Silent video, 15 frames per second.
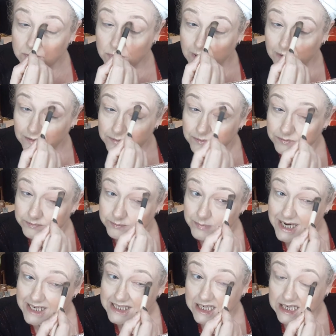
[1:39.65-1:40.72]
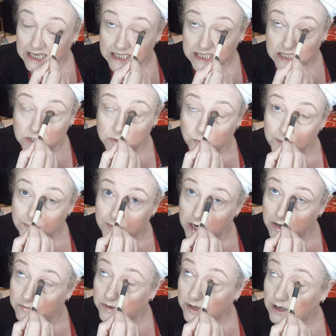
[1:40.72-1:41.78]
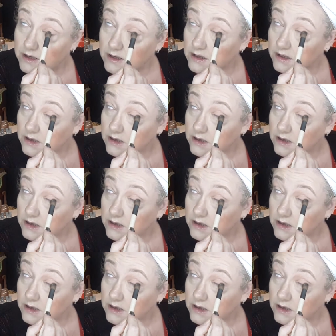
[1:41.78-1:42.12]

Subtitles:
well, basically to sweep over.